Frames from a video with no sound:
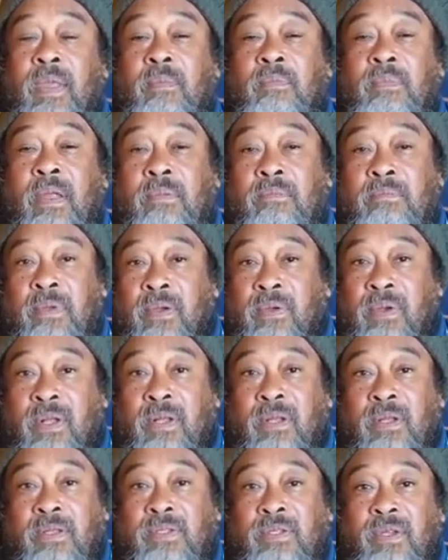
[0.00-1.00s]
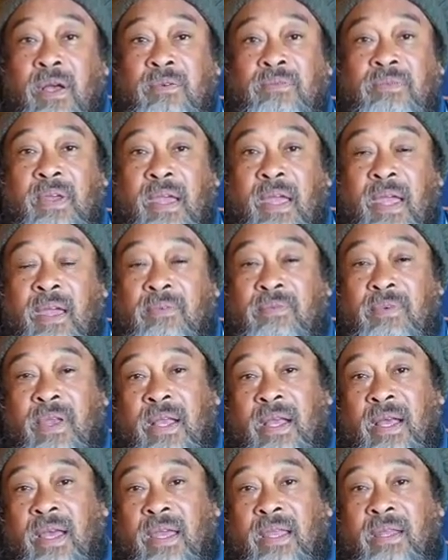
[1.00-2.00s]
But miracles of every
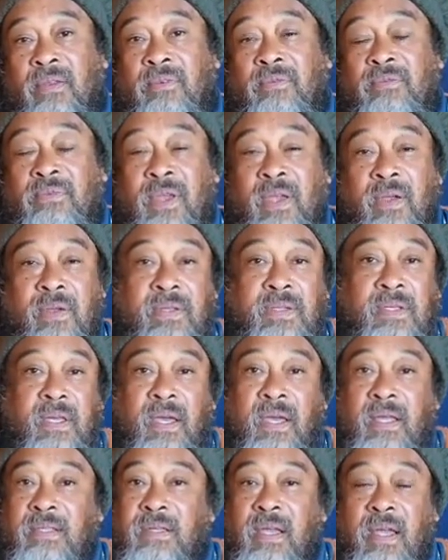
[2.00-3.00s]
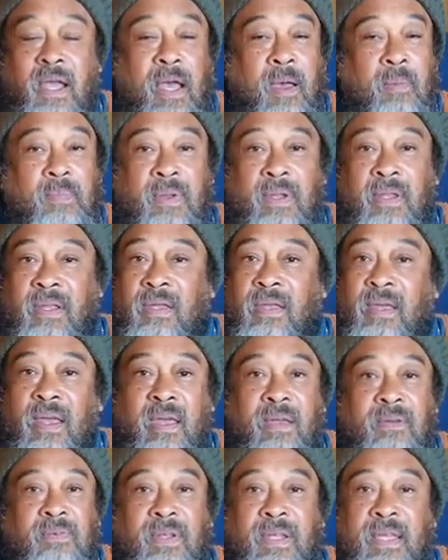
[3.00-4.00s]
kind, of various kinds, are happening
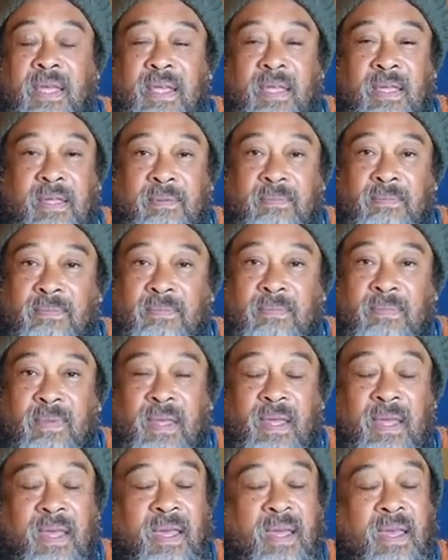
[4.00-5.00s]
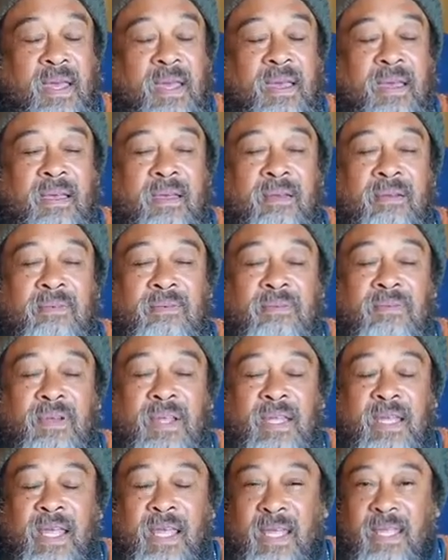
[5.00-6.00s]
every day.
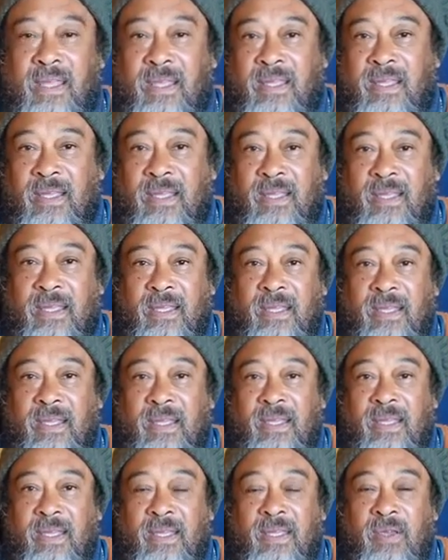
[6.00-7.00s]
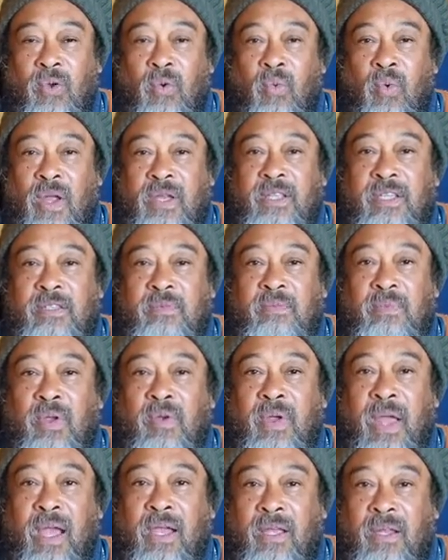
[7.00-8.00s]
Every day. What is
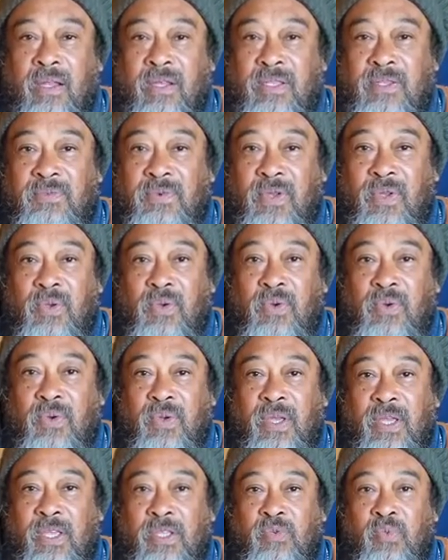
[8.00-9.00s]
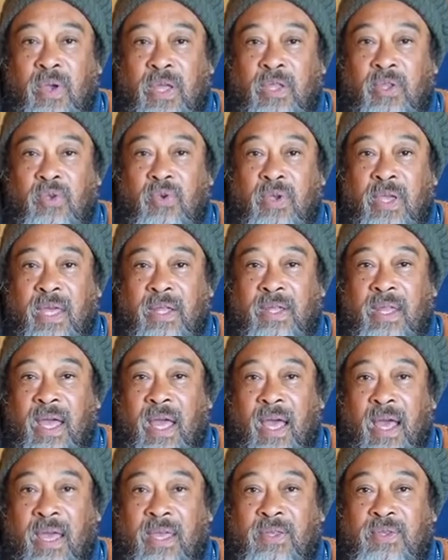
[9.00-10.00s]
miraculous for you is when you get the
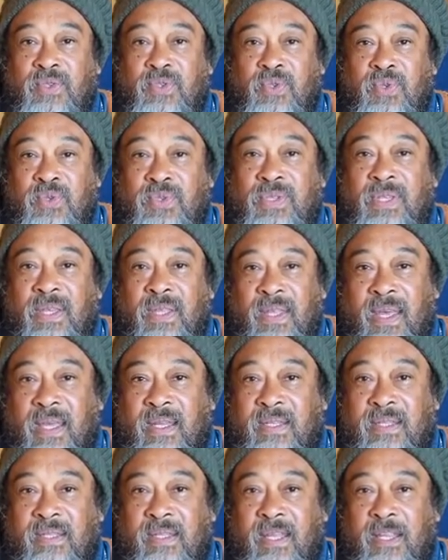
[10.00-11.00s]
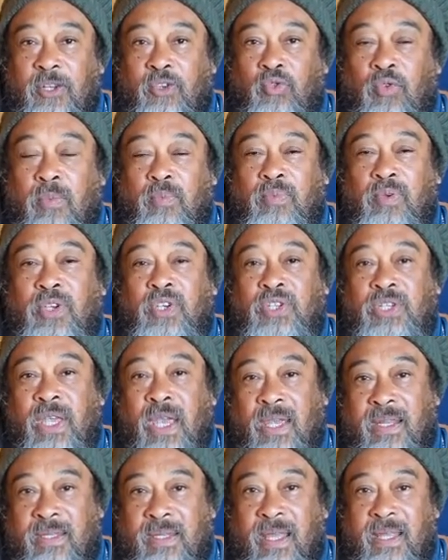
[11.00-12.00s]
eyes to see that and to
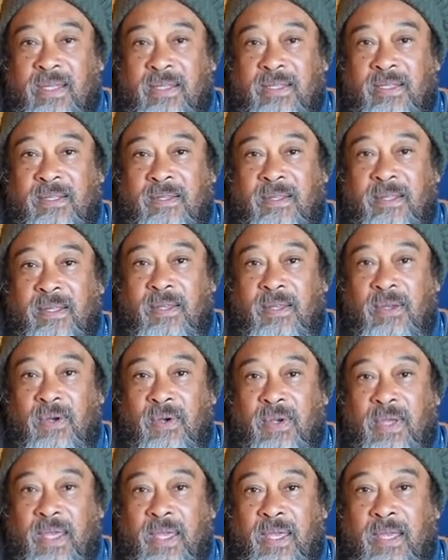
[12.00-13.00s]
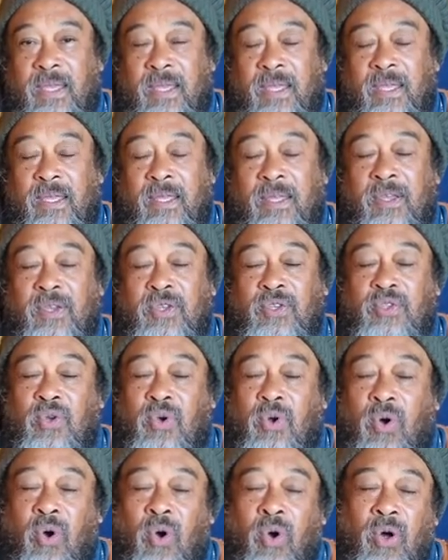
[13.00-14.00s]
appreciate that. Okay?
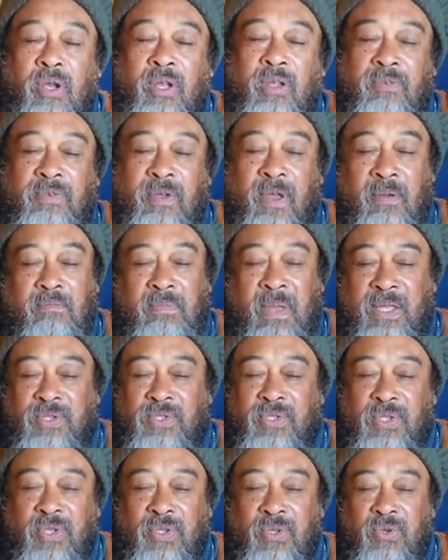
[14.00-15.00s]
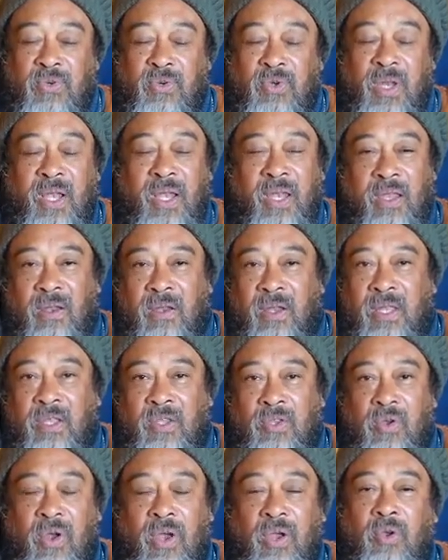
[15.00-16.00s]
So all the very best to you. Clearly,
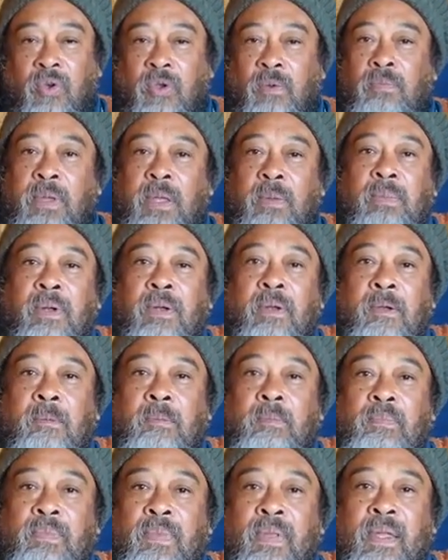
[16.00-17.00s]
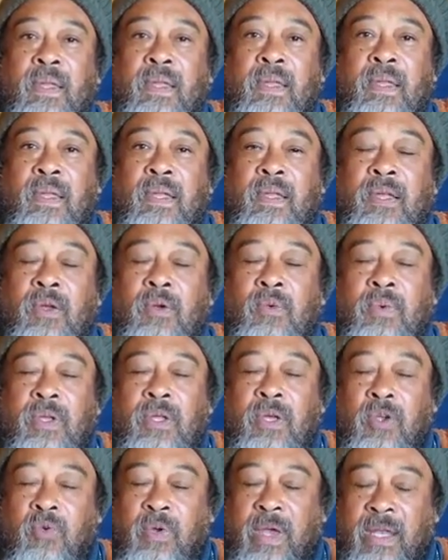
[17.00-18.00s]
you are good people with
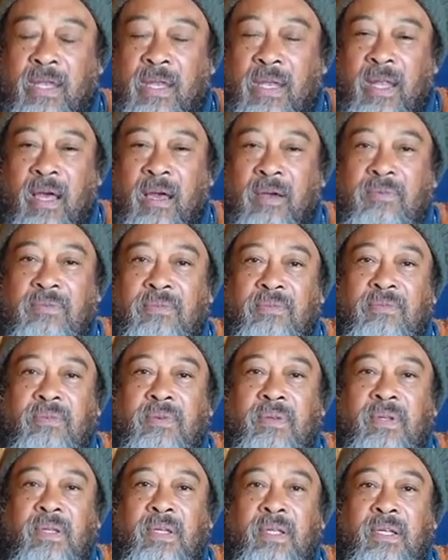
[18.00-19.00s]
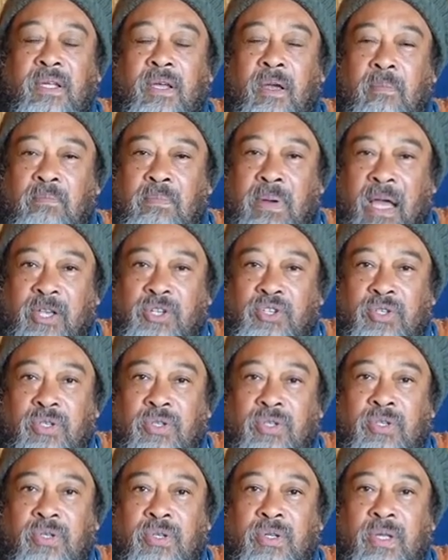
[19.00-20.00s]
a great love and
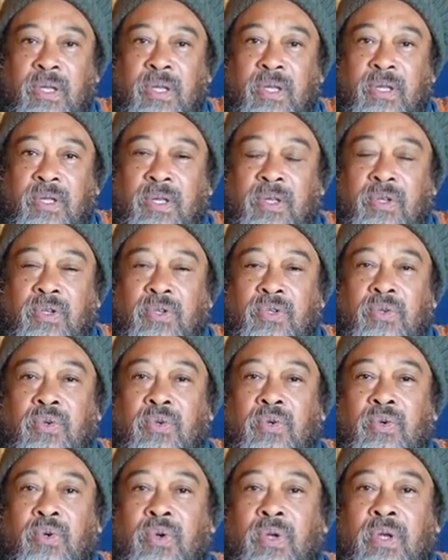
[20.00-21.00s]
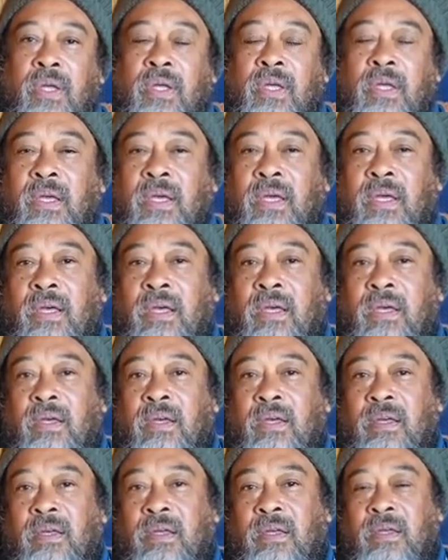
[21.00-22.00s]
compassion to,
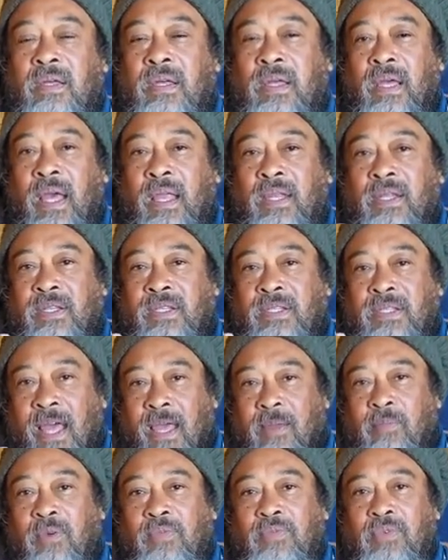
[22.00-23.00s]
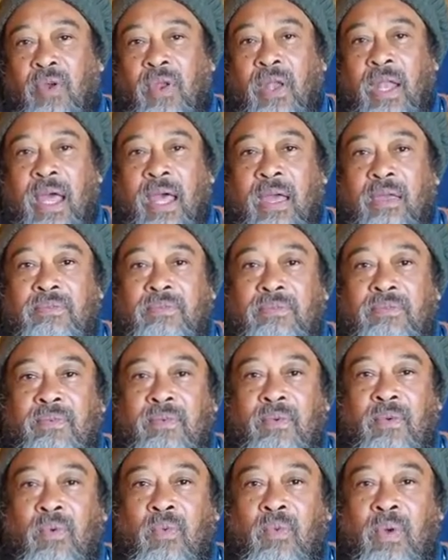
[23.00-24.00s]
at the time of your life,
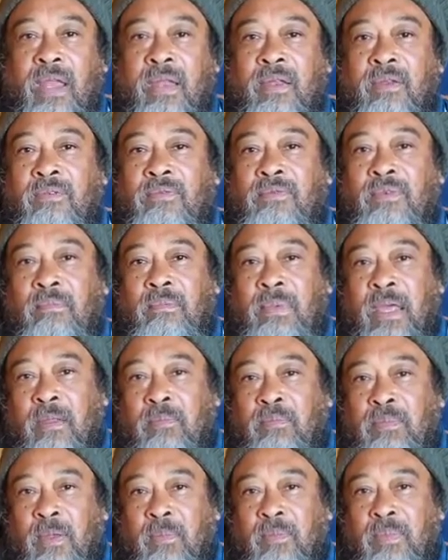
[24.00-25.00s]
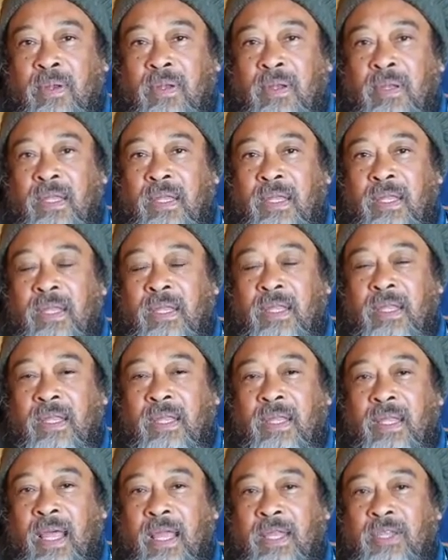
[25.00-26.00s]
when for many people
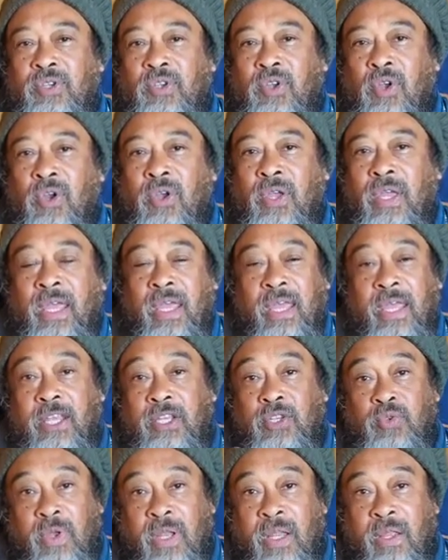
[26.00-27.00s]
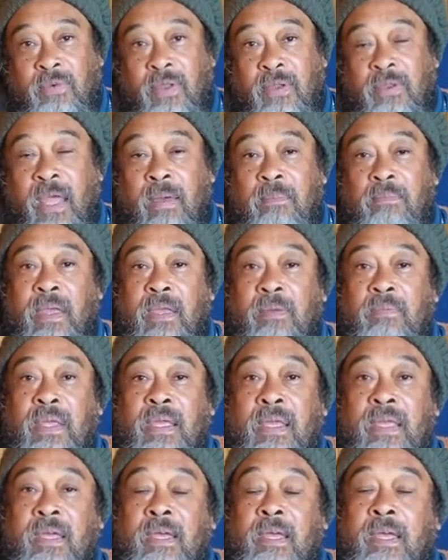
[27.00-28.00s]
at your age, whatever that may
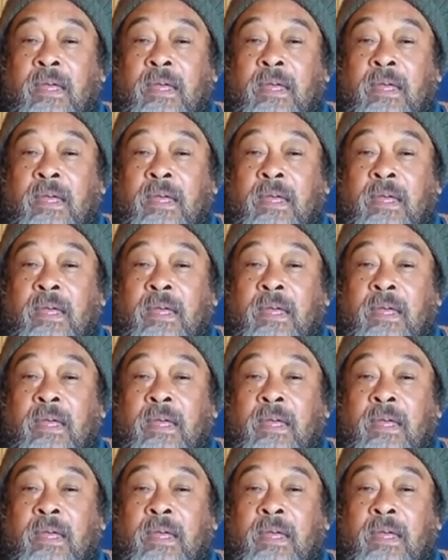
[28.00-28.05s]
be,